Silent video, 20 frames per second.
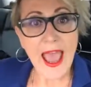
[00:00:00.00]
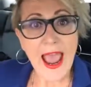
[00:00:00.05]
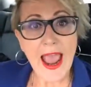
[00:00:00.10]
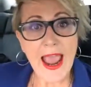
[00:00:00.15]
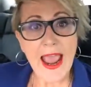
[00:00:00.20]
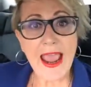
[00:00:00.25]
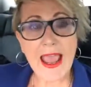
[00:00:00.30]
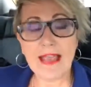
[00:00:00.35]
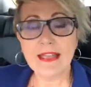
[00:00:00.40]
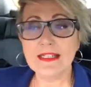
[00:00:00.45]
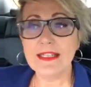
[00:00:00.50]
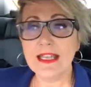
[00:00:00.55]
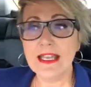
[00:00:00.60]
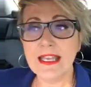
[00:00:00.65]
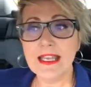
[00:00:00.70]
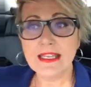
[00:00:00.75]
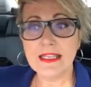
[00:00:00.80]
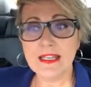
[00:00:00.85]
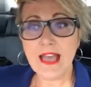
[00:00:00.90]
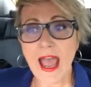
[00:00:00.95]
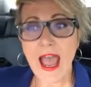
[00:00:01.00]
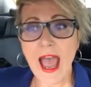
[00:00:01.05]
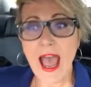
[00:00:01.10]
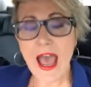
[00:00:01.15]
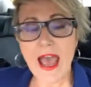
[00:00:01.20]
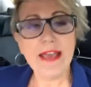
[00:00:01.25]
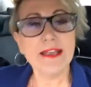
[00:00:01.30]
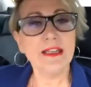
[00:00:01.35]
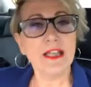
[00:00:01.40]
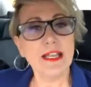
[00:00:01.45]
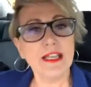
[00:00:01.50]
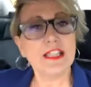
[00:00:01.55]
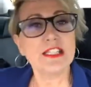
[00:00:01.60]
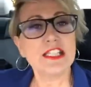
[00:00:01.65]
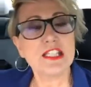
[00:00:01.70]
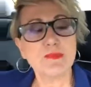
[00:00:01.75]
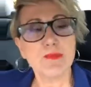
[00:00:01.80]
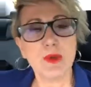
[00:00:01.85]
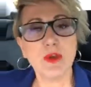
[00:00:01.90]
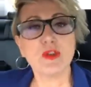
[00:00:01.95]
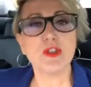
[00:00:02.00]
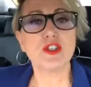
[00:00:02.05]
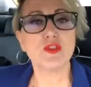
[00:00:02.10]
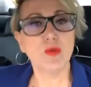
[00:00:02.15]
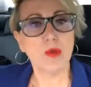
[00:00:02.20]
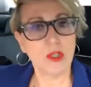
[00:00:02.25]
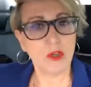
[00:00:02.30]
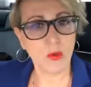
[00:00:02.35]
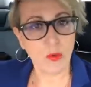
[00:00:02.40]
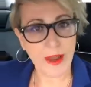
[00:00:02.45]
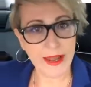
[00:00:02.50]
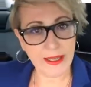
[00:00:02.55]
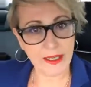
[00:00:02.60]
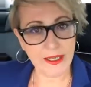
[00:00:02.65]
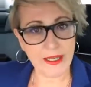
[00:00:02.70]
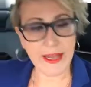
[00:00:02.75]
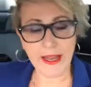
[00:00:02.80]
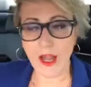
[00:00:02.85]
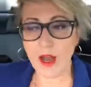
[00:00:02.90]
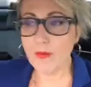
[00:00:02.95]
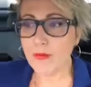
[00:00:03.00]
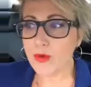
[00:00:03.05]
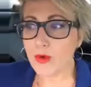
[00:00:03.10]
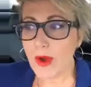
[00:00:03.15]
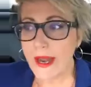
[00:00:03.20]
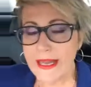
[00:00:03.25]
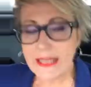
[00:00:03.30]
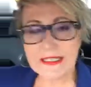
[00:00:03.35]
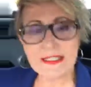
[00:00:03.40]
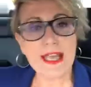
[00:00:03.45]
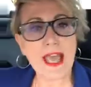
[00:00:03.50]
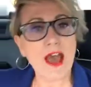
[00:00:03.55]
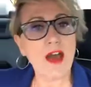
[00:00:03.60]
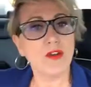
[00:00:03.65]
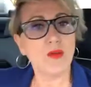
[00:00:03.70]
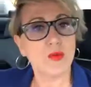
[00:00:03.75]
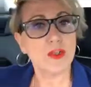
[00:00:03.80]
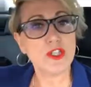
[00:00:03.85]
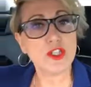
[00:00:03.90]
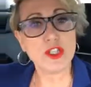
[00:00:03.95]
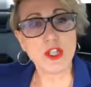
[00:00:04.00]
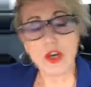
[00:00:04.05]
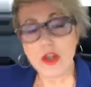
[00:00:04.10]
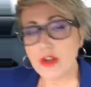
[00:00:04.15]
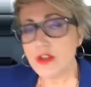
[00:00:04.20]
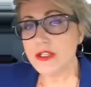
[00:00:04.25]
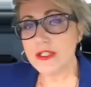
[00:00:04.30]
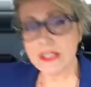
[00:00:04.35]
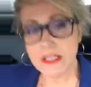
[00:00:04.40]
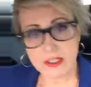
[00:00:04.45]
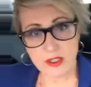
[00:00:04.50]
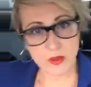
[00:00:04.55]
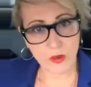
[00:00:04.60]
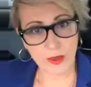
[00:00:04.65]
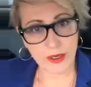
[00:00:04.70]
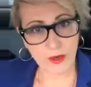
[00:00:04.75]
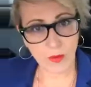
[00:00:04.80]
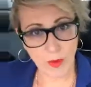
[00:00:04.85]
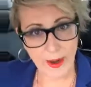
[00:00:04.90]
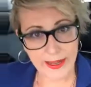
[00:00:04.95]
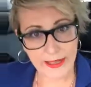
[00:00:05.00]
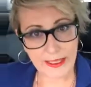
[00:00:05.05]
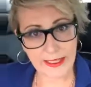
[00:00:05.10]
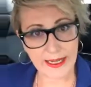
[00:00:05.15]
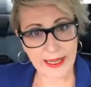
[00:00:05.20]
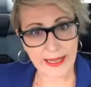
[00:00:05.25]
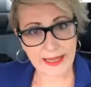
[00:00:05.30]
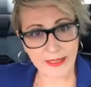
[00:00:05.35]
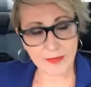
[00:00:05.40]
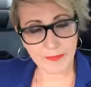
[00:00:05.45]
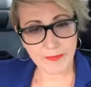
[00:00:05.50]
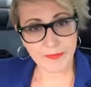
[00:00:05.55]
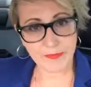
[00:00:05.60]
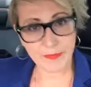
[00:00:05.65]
and he'd had like a spiritual awakening, a breakdown which turned into an awakening.